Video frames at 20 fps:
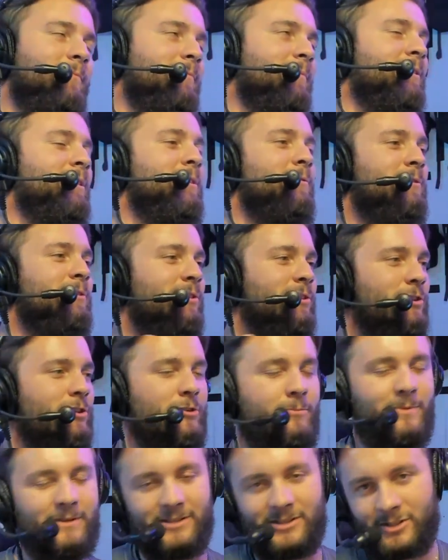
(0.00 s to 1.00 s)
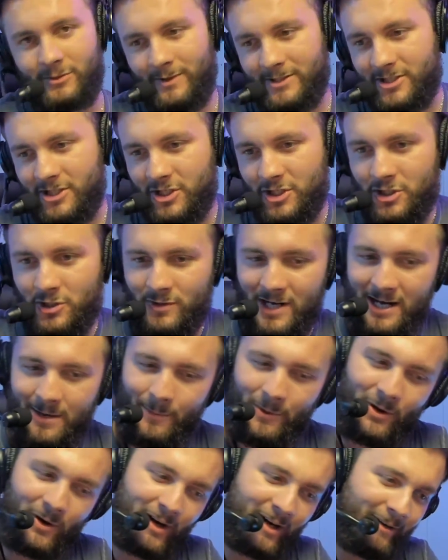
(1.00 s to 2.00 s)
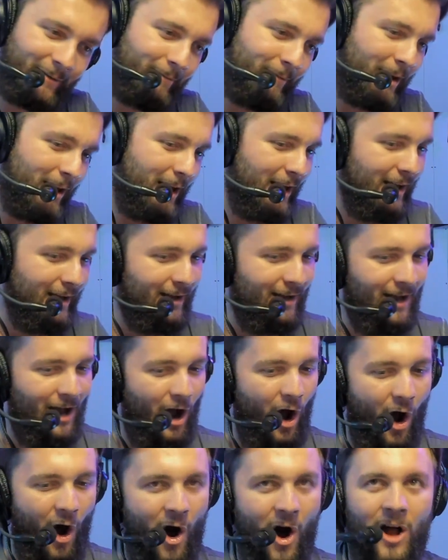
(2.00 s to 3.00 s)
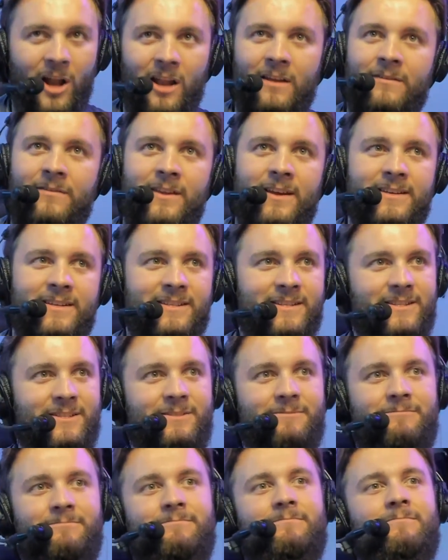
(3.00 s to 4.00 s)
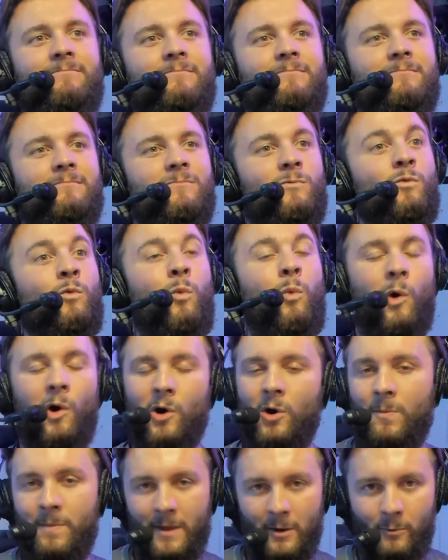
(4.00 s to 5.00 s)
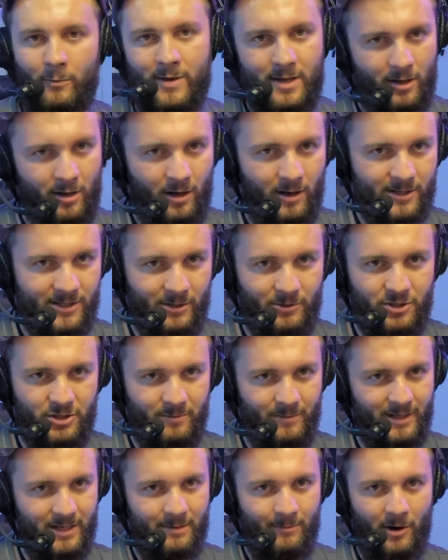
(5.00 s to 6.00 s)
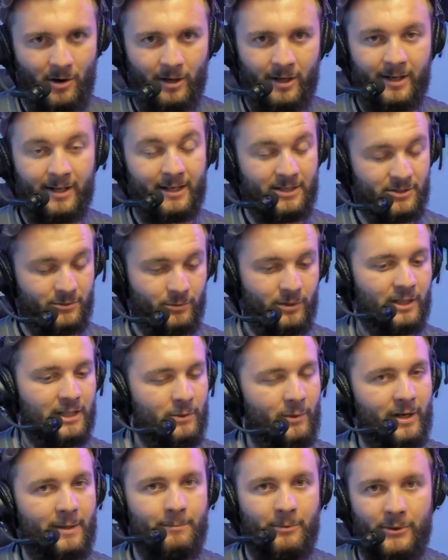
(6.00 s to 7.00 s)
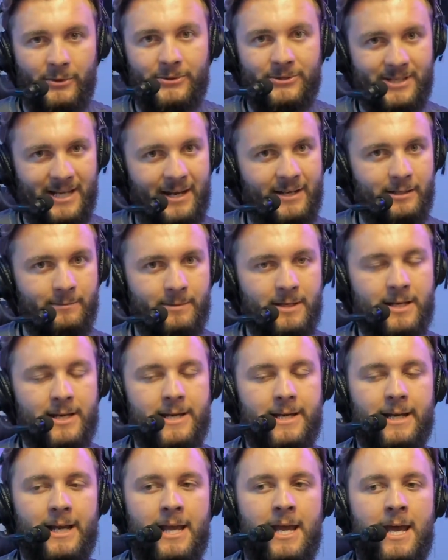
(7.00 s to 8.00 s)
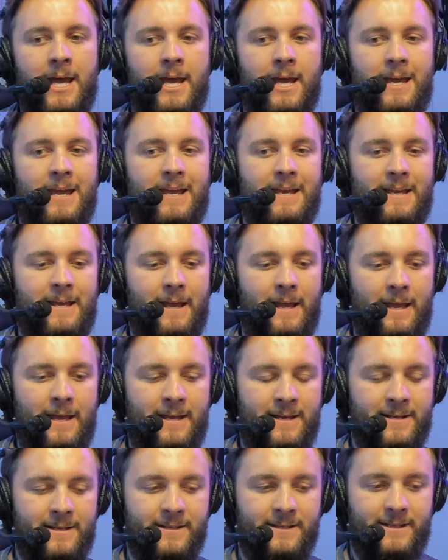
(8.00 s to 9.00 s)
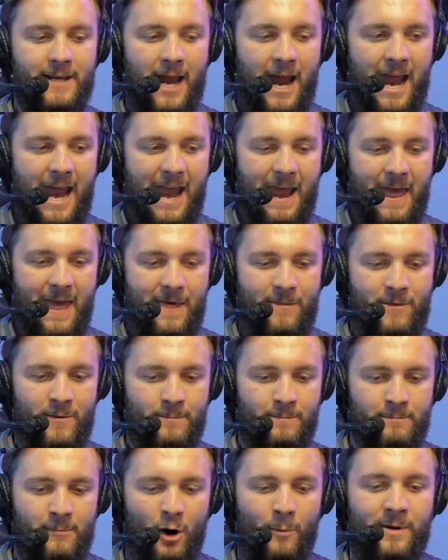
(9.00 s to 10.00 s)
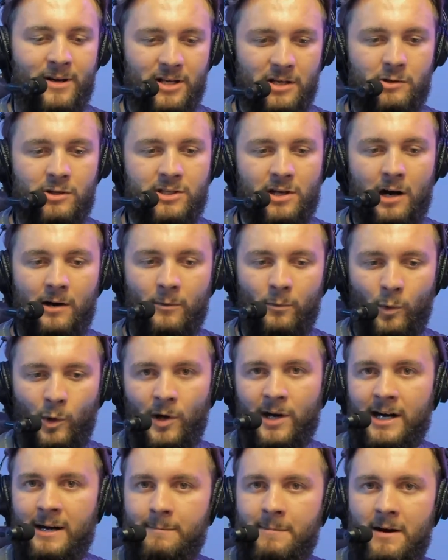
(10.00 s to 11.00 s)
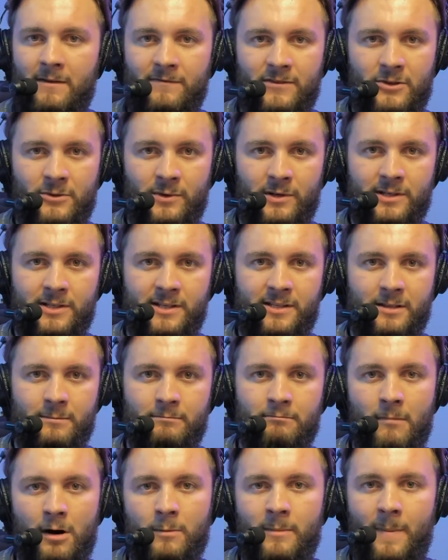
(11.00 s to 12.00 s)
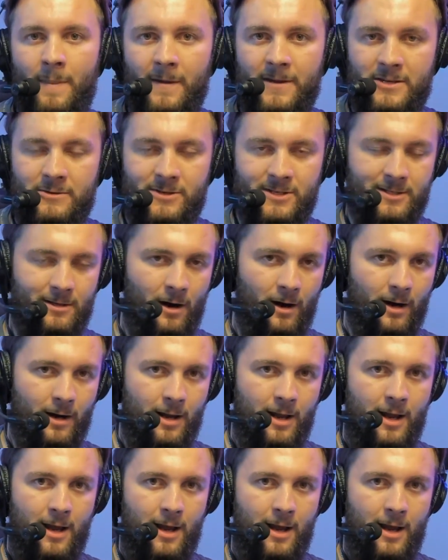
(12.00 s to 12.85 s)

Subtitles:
YouTube and Twitch streamer and all of this world that we call social media marketing is really what it boils down to being, is the moment you start worrying about viewers is the moment that you start